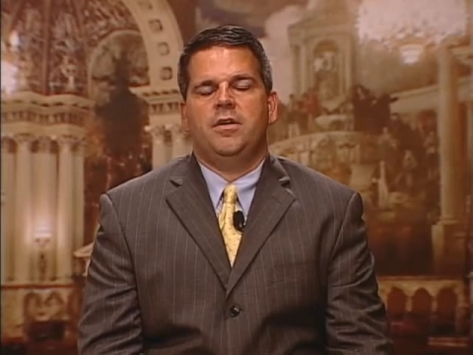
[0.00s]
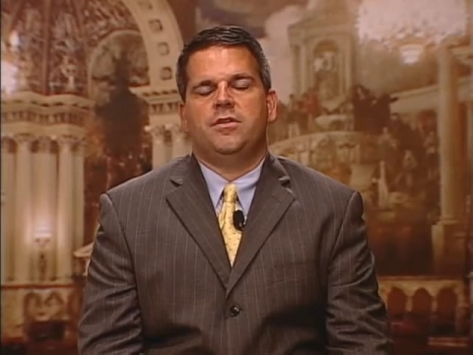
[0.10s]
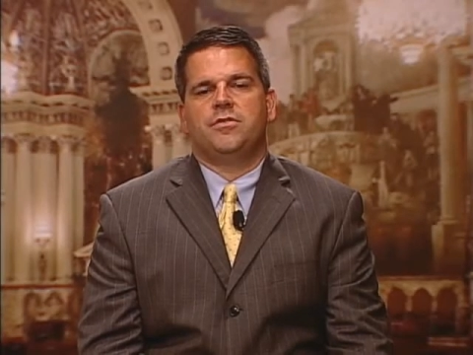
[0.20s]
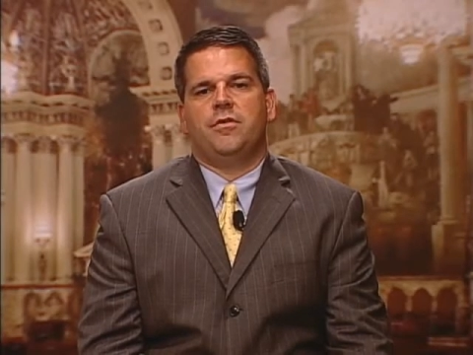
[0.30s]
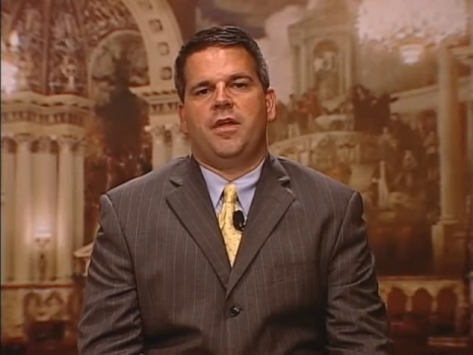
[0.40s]

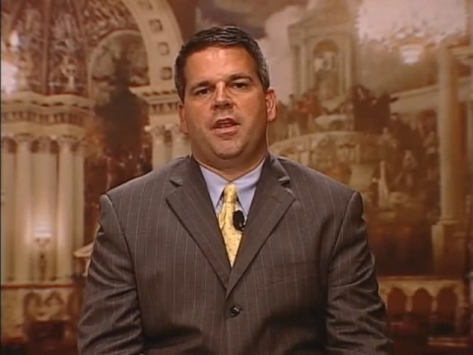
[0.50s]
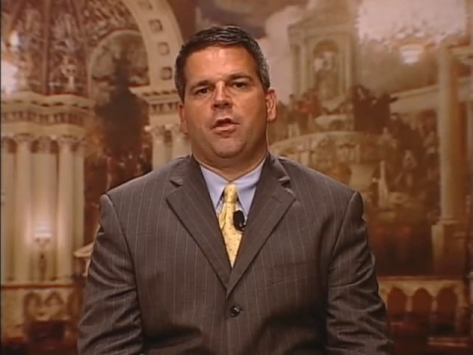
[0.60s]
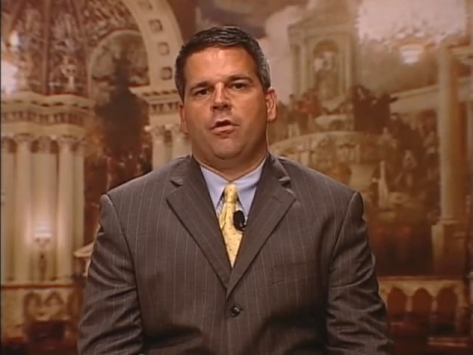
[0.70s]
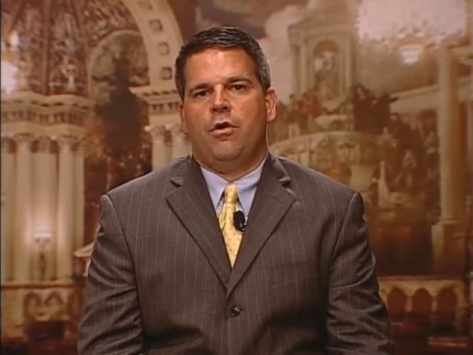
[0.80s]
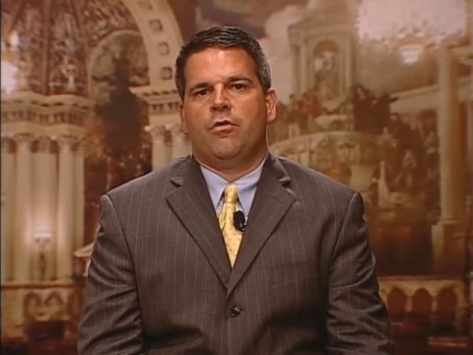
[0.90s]
so that
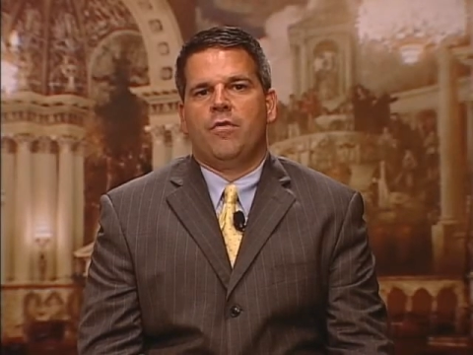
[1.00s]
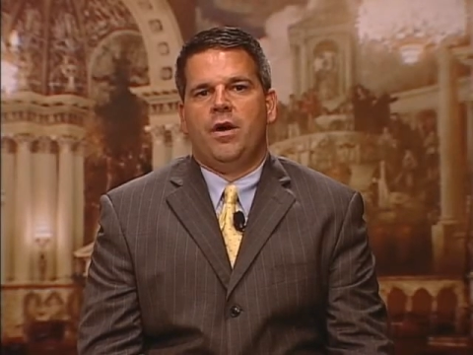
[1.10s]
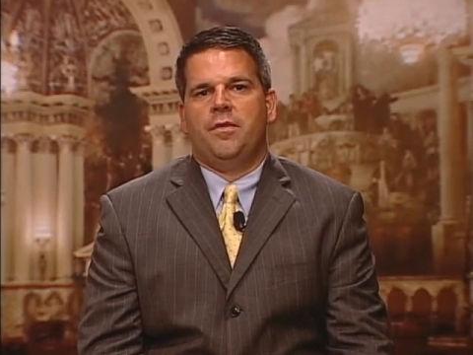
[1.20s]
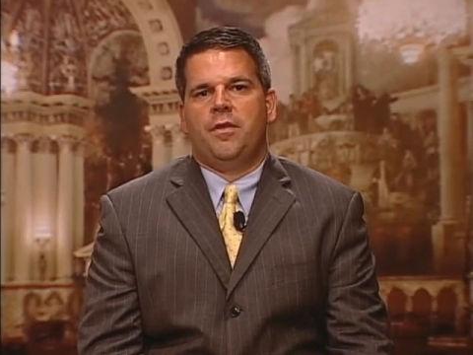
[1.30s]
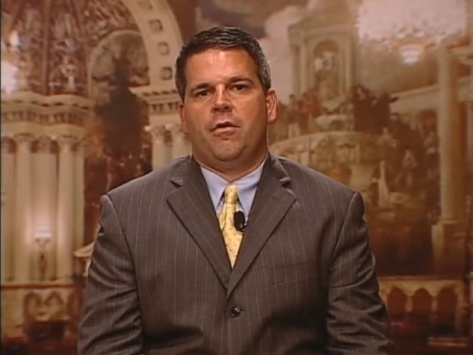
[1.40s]
in the long
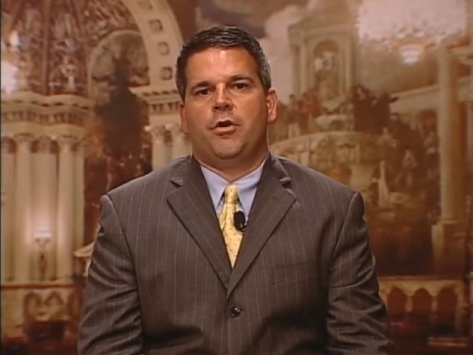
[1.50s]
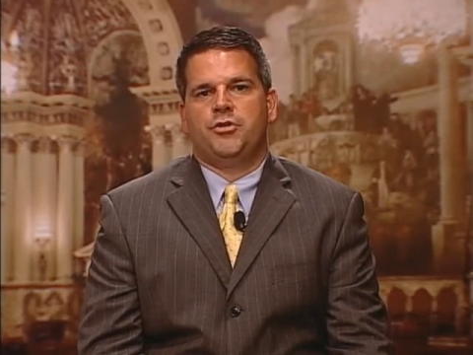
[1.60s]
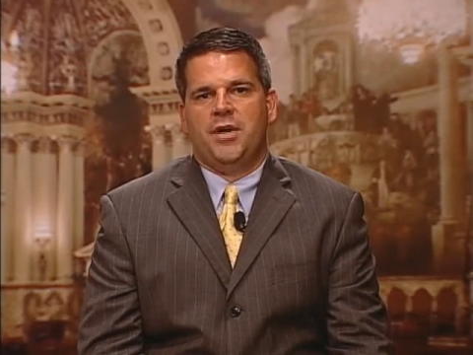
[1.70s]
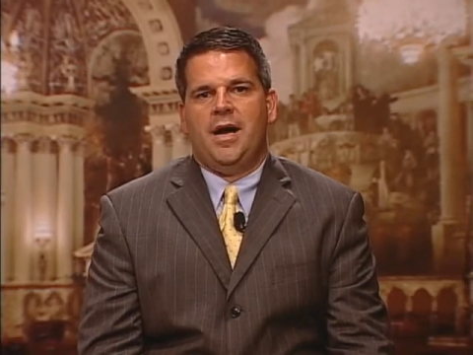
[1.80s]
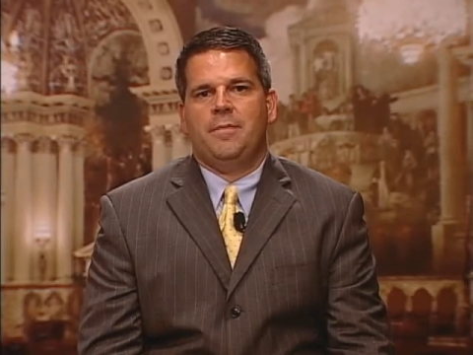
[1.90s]
run there
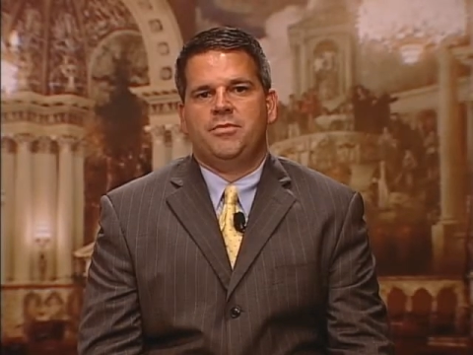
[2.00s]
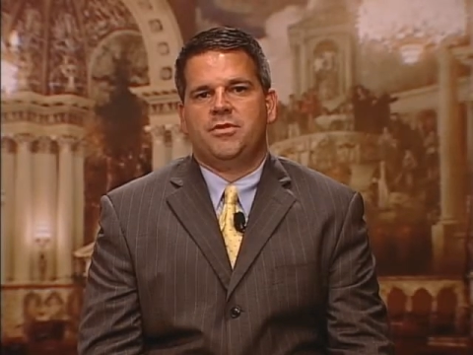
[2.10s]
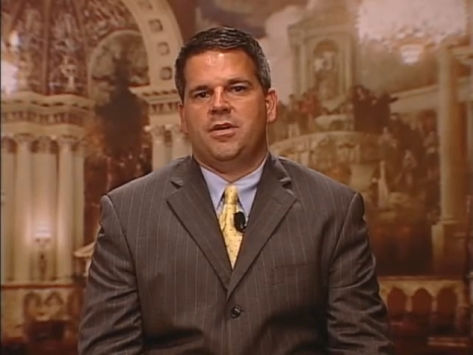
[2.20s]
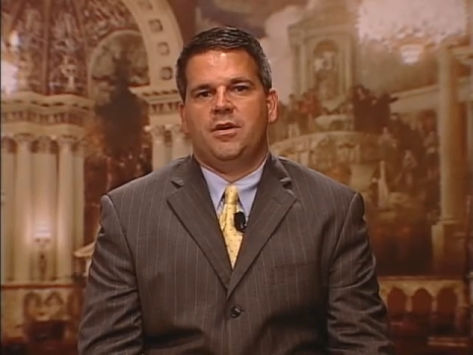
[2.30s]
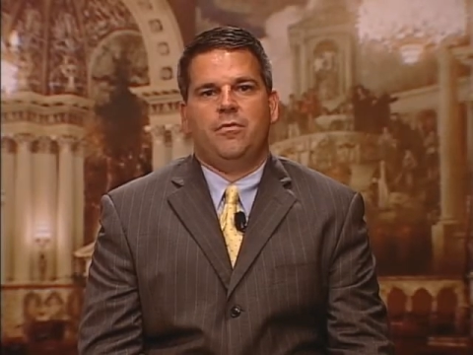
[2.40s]
are
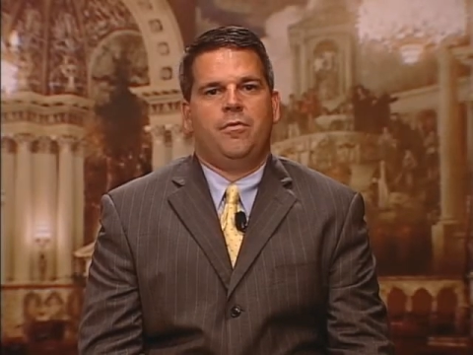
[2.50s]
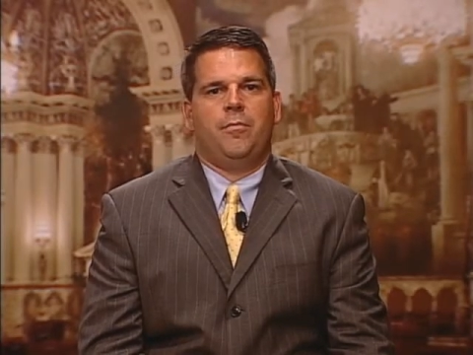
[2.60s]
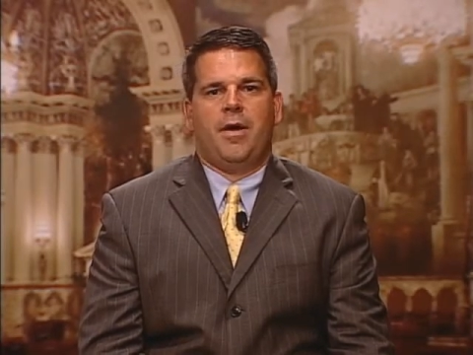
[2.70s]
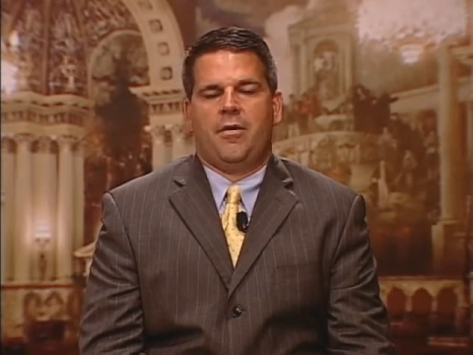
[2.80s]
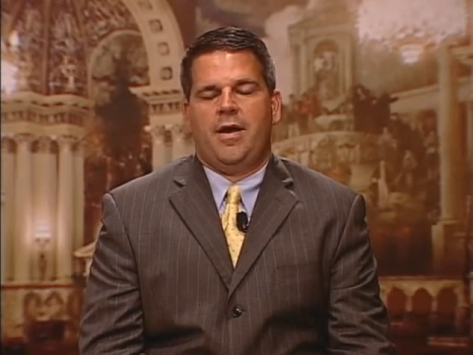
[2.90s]
jobs,
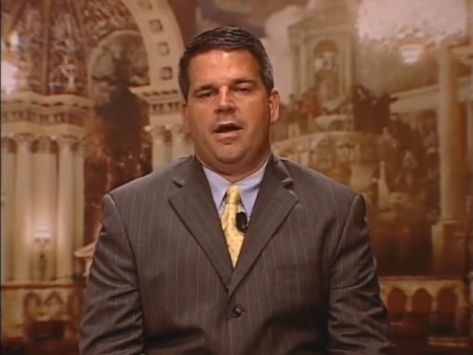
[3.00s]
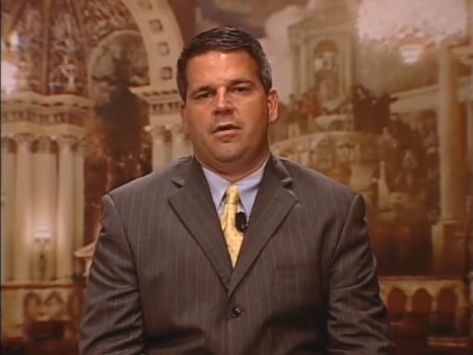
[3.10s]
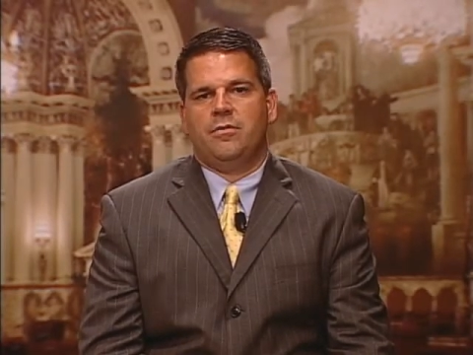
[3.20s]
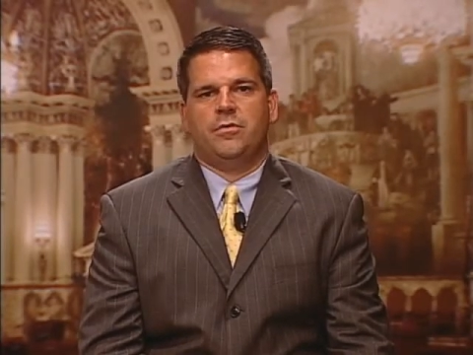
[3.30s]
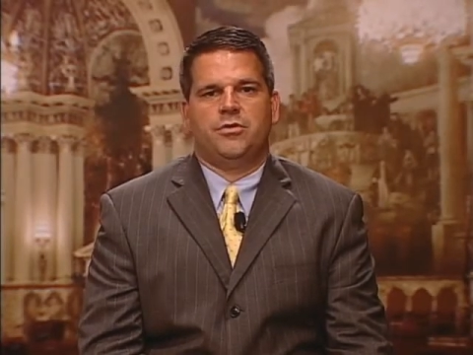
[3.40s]
no matter
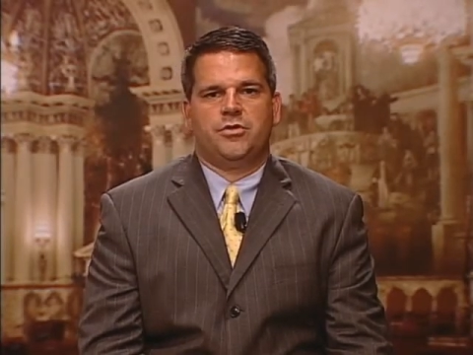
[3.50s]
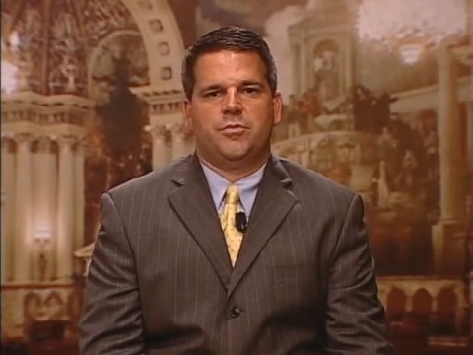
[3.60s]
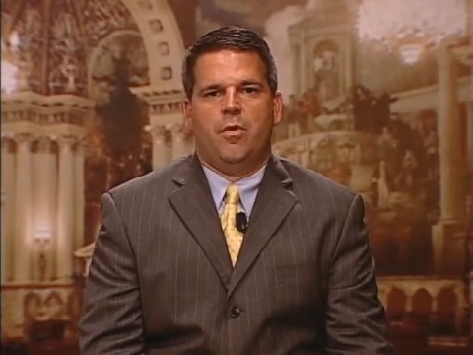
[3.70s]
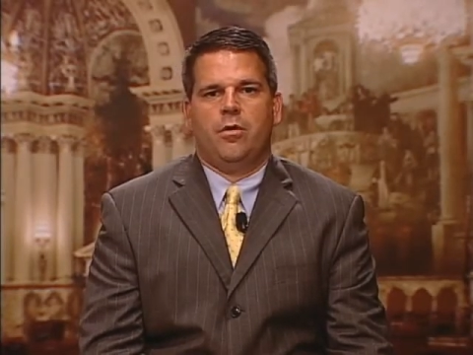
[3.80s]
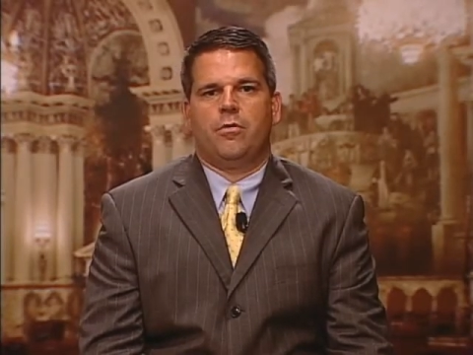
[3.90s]
how
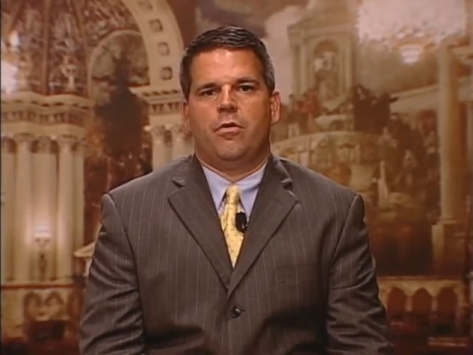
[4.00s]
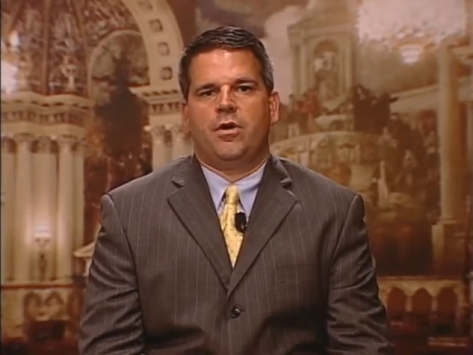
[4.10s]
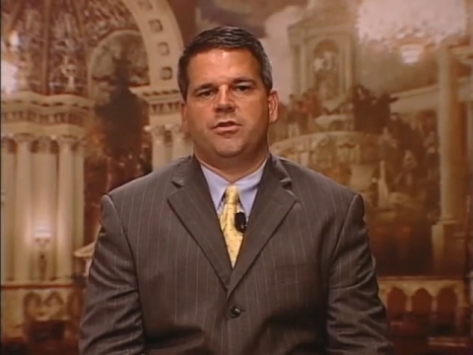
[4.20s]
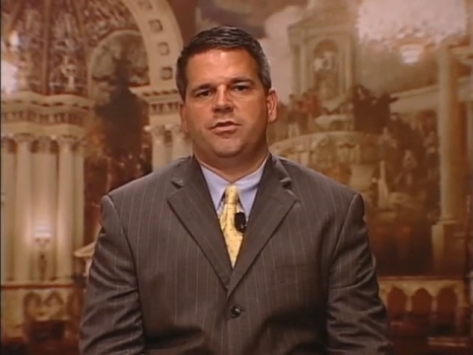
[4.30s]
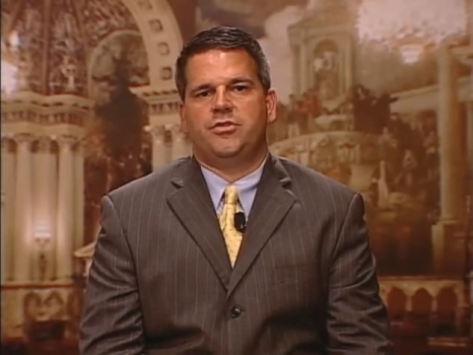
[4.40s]
small or
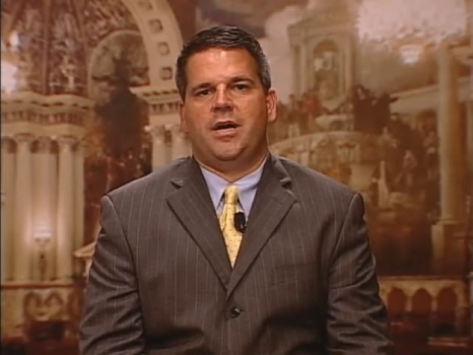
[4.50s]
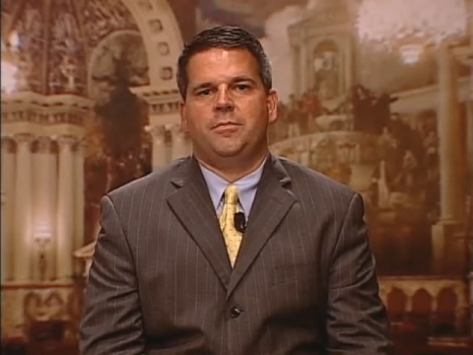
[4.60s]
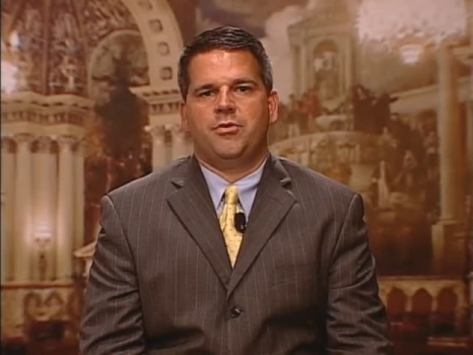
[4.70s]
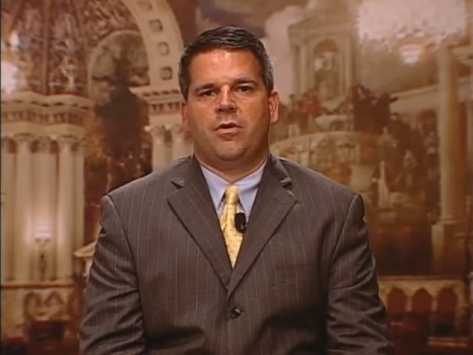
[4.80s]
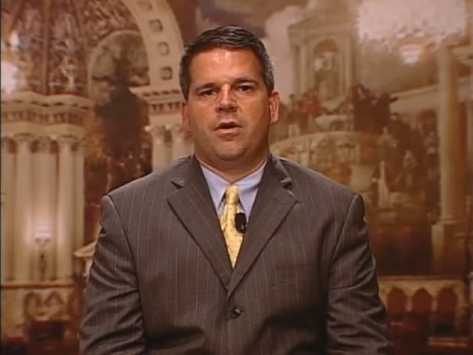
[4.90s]
large the
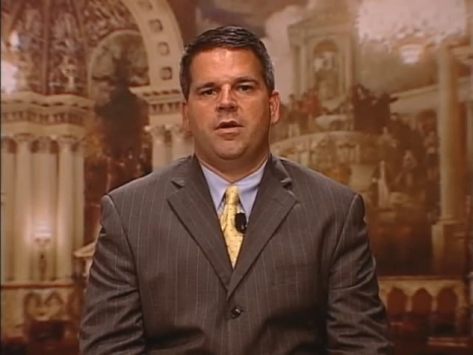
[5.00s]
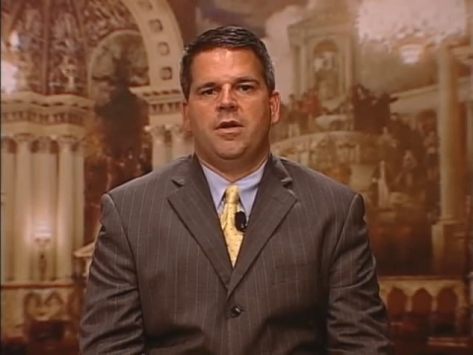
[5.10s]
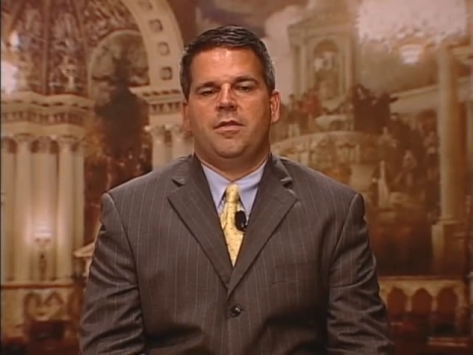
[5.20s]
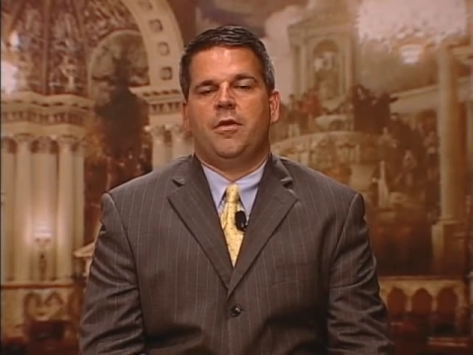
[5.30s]
jobs are,